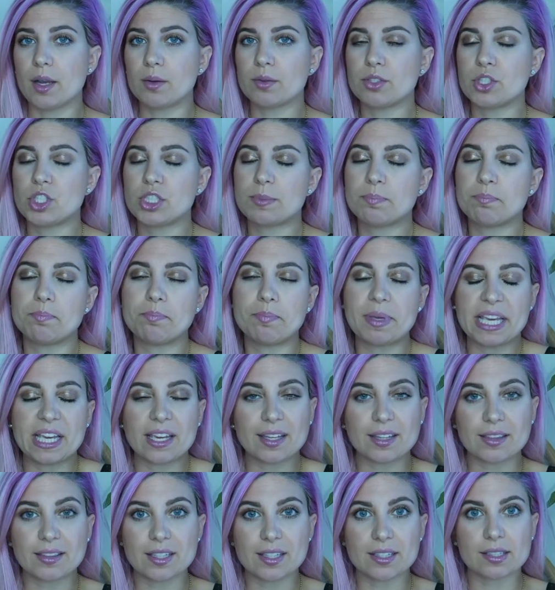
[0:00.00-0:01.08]
I would just
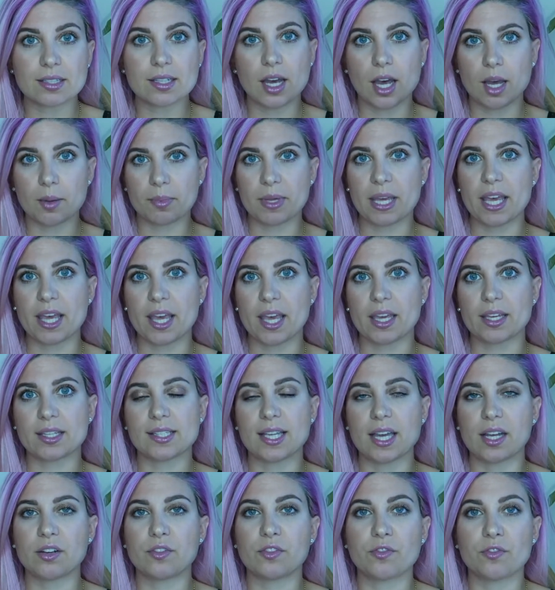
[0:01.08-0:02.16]
bake these cupcakes
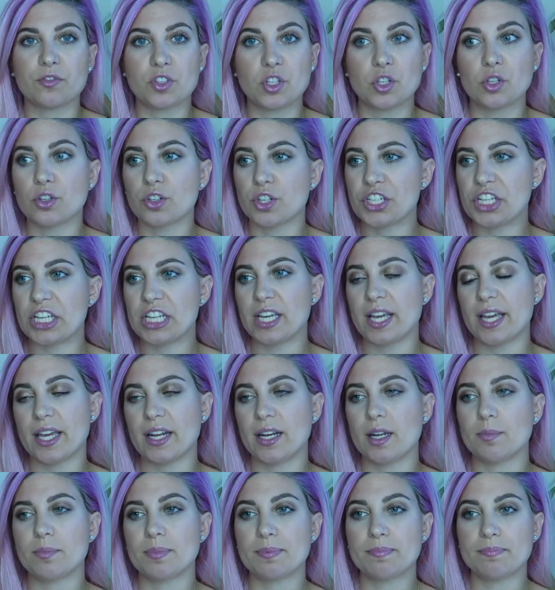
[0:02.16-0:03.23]
out of fury
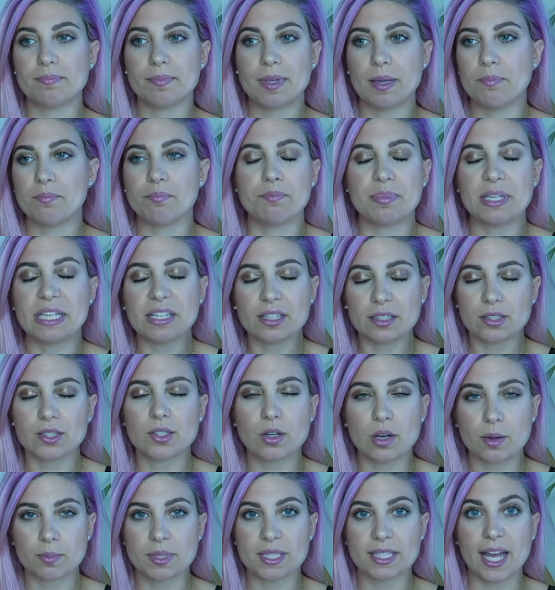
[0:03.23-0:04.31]
and being
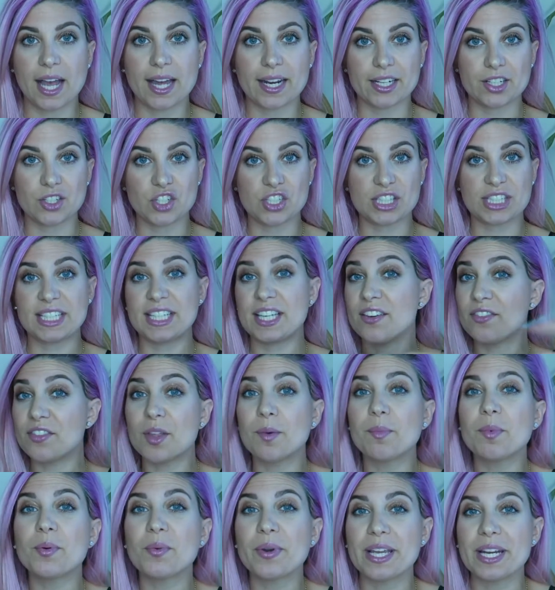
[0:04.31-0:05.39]
so upset and just give
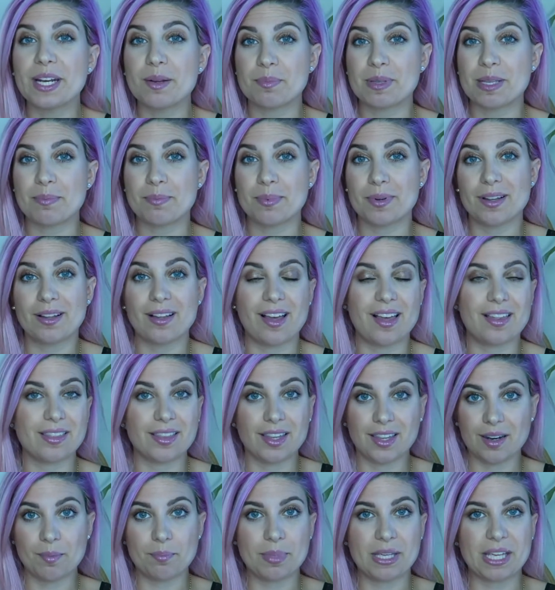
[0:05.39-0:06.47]
them away to people, and
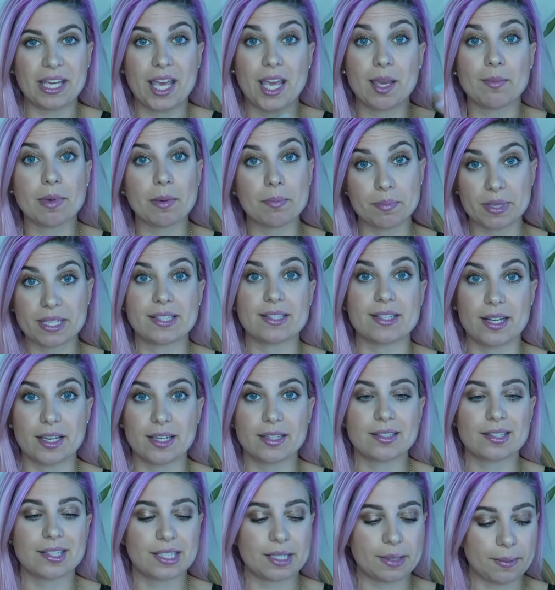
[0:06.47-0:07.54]
then it became a
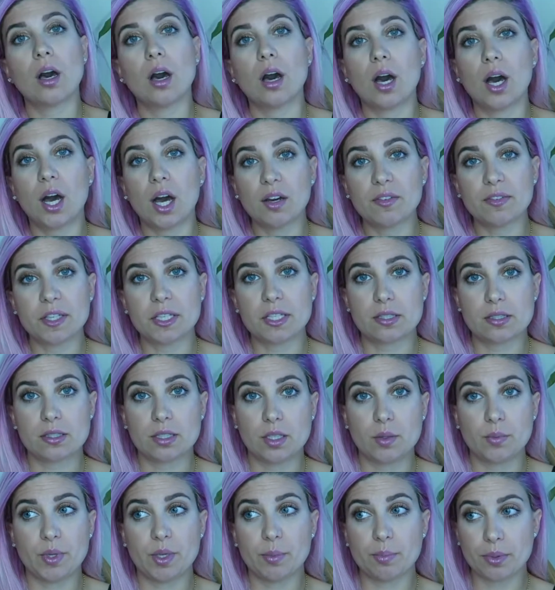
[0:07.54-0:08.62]
business.
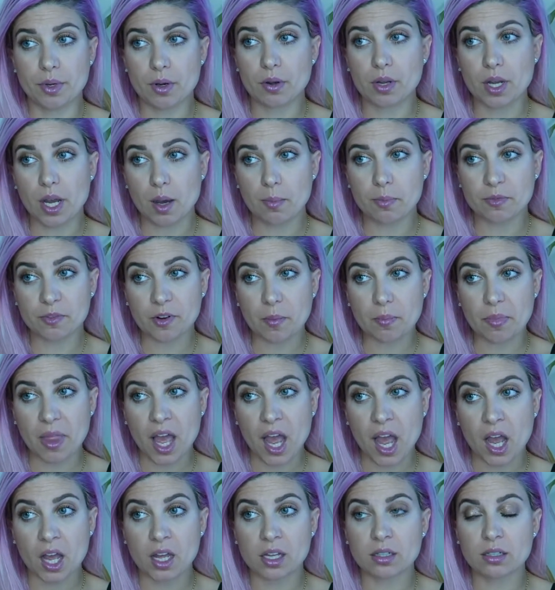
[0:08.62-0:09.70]
Obviously, we broke up from
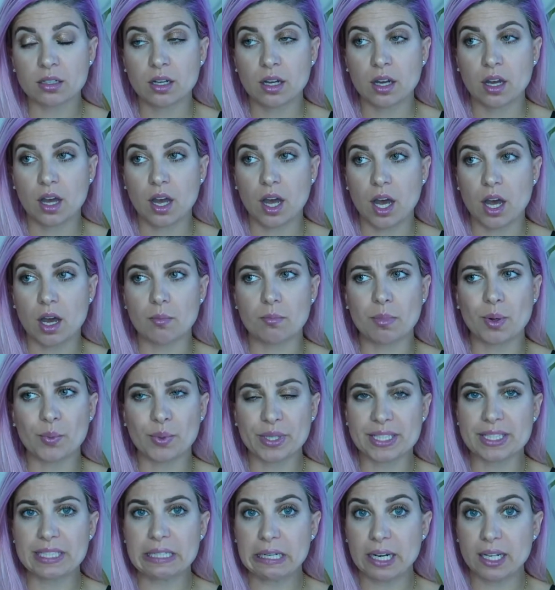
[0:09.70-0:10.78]
that, but
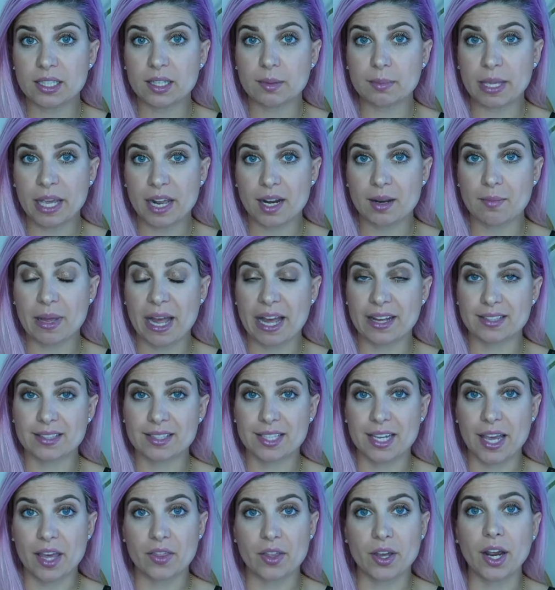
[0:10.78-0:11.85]
we did end up getting back
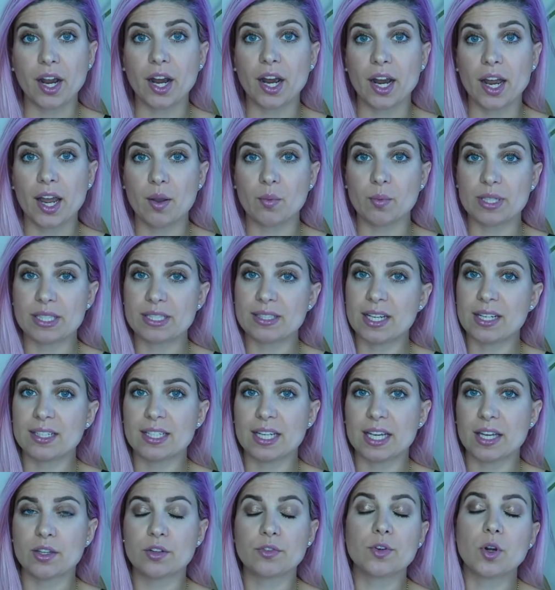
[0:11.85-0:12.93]
together, and we stayed
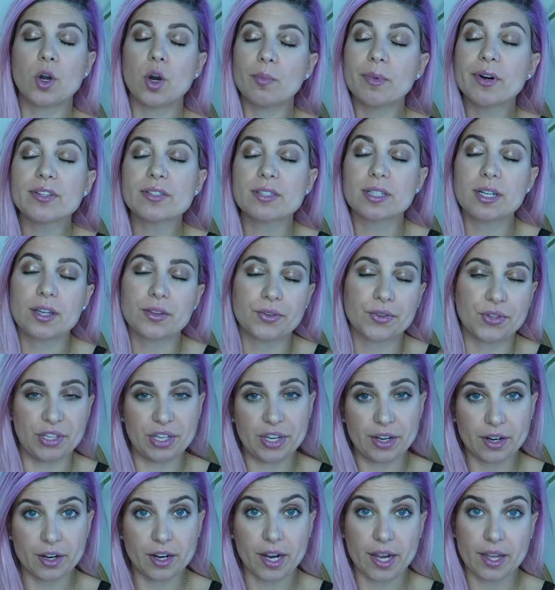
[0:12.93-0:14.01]
together for almost another
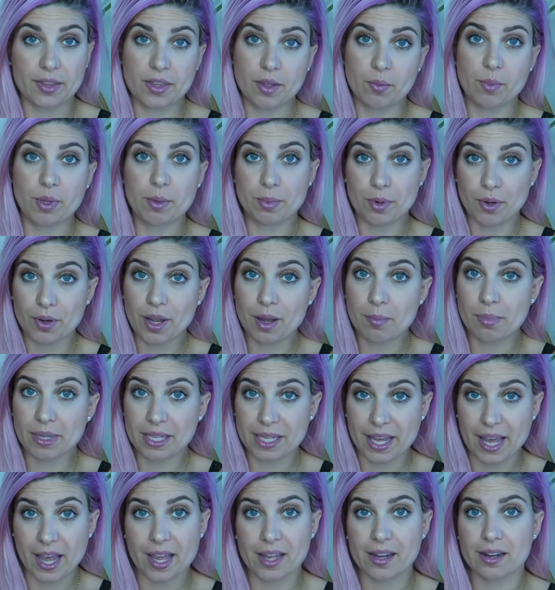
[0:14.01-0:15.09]
year, and then we broke up
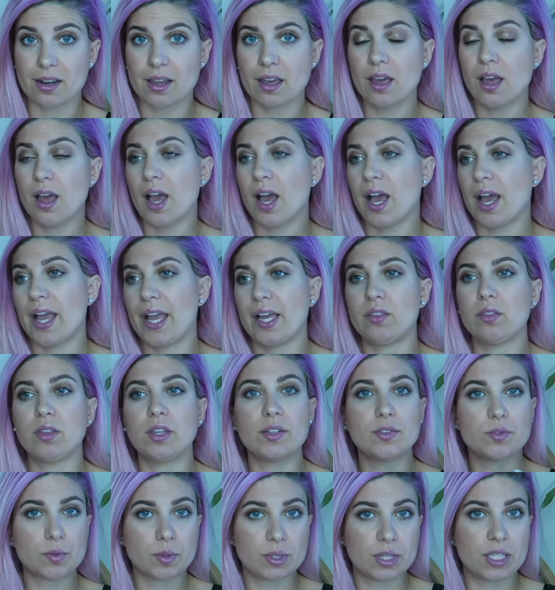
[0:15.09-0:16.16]
again. I had
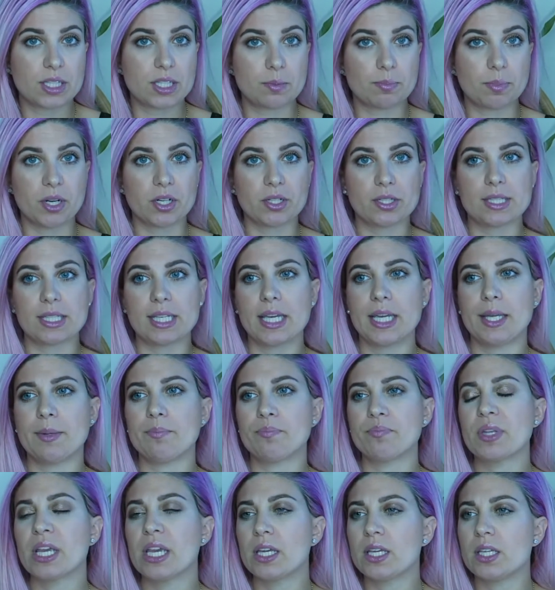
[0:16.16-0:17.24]
lived with this
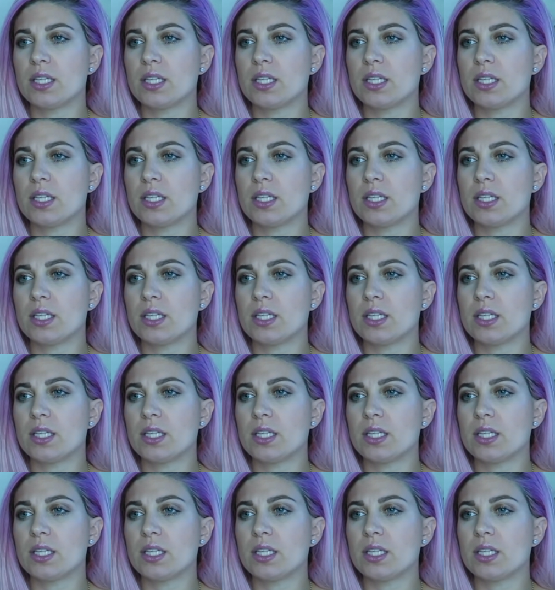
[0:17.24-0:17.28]
person.